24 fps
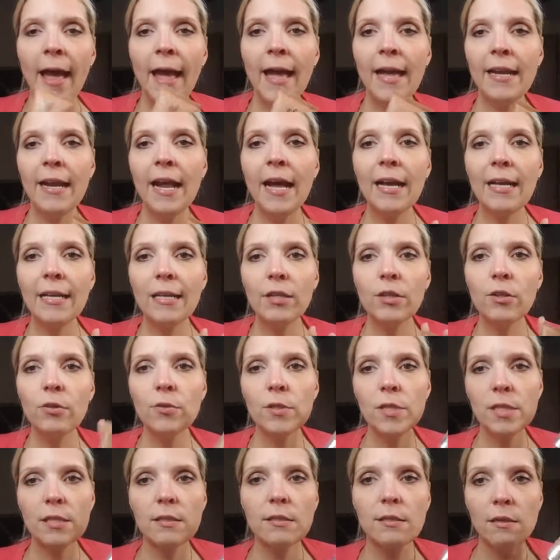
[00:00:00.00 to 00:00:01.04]
And I
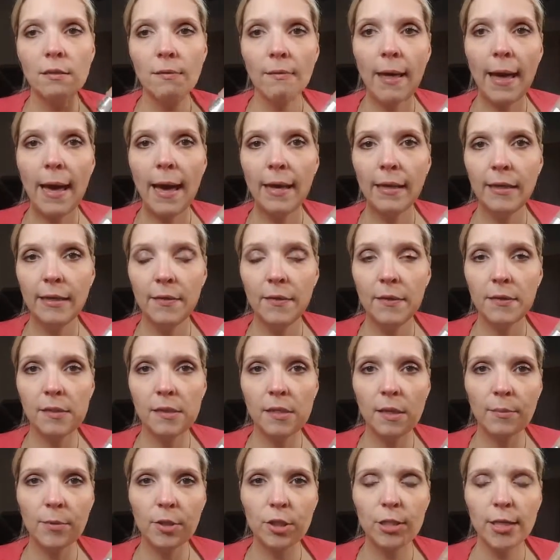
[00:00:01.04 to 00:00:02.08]
use this a lot in the
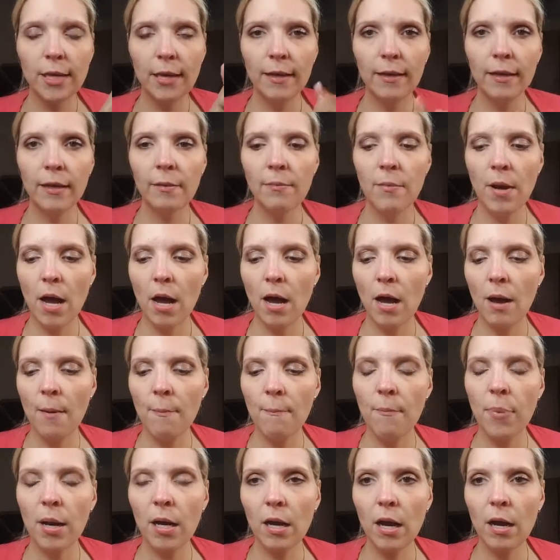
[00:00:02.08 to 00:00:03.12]
summertime,
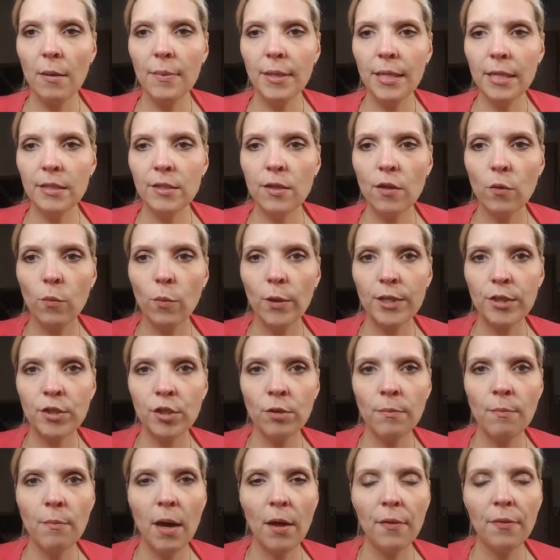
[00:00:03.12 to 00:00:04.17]
but coming into the
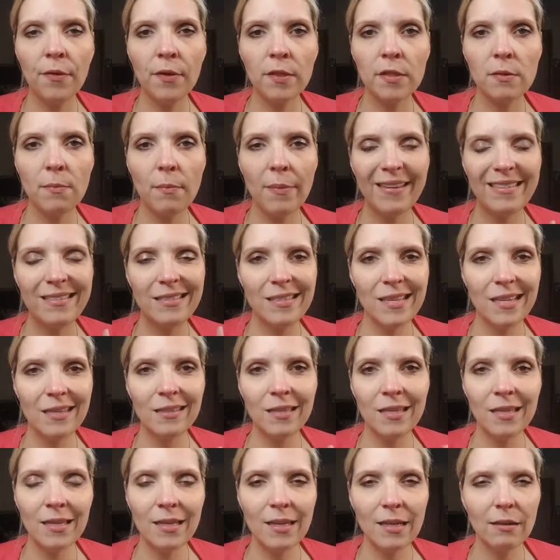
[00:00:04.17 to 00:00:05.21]
winter months, my
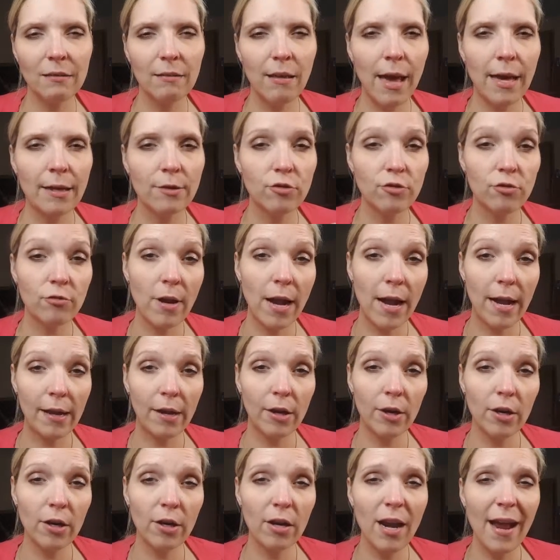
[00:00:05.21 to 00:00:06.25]
skin can get a lot
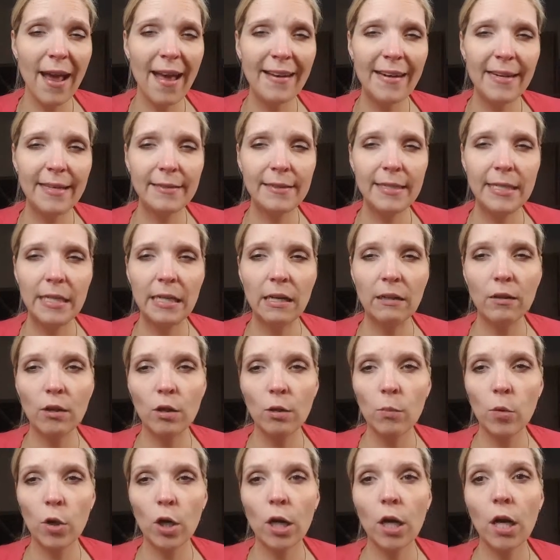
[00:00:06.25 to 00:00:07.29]
drier and I need a
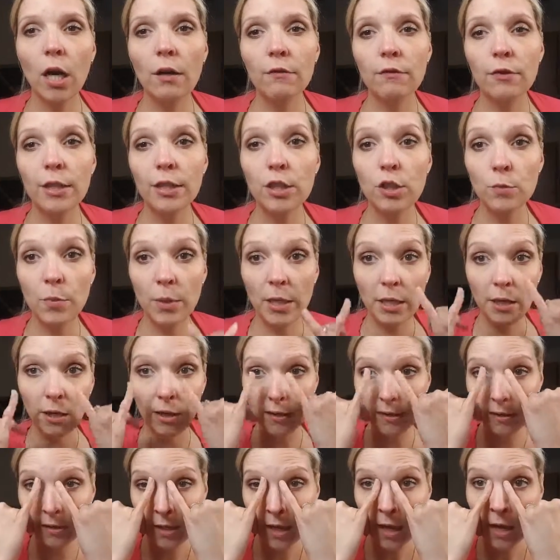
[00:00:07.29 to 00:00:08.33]
little more coverage
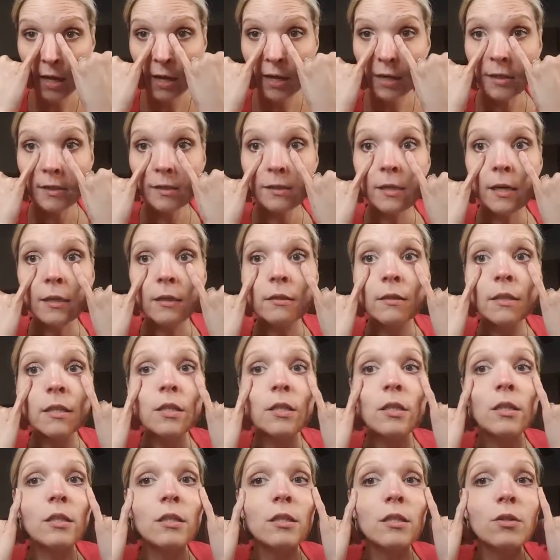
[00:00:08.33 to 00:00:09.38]
because
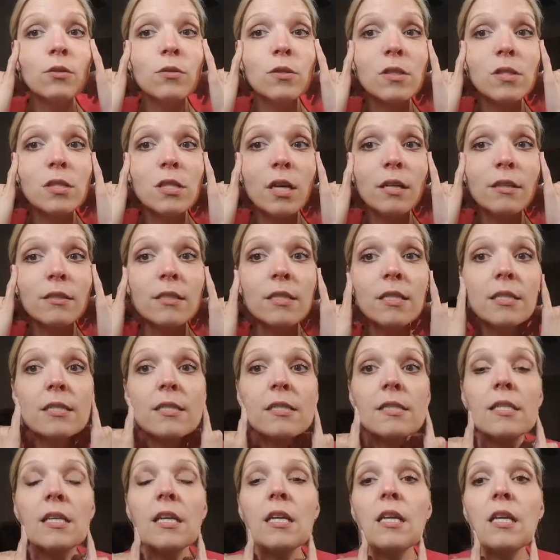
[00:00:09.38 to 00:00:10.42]
suddenly you start to
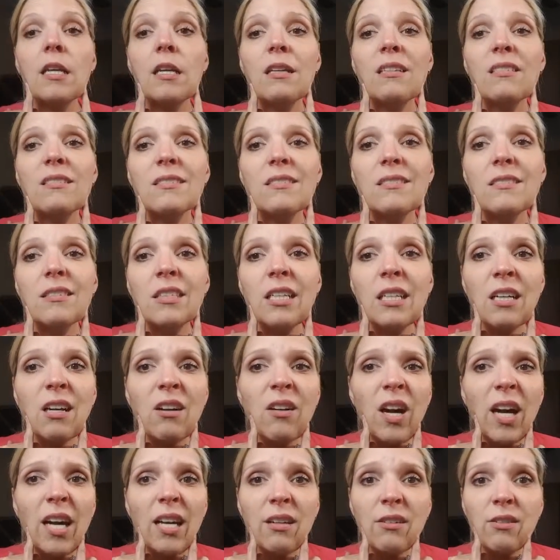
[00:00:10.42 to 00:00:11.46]
see,
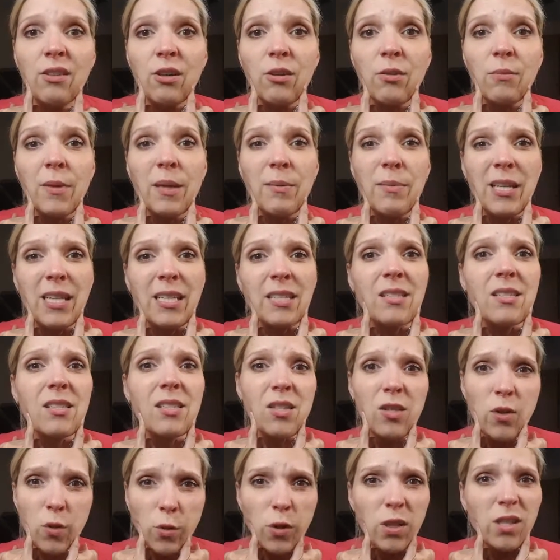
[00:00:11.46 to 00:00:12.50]
I don't know, maybe it's
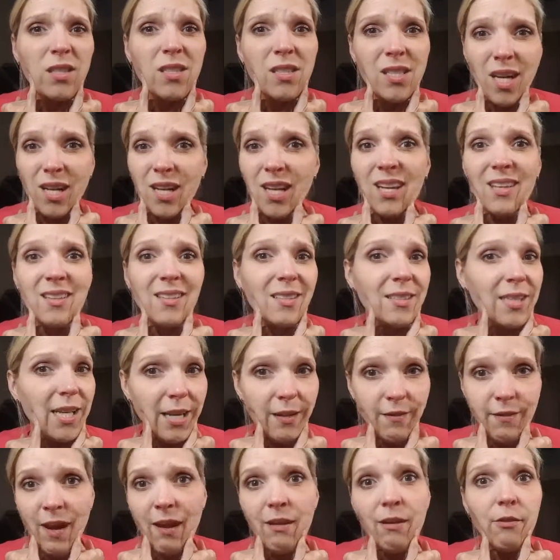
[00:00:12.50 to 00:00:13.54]
school sucking the
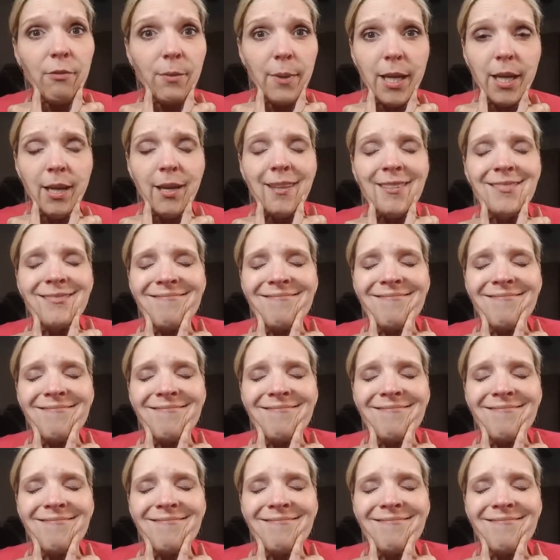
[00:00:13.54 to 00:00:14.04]
life out of me.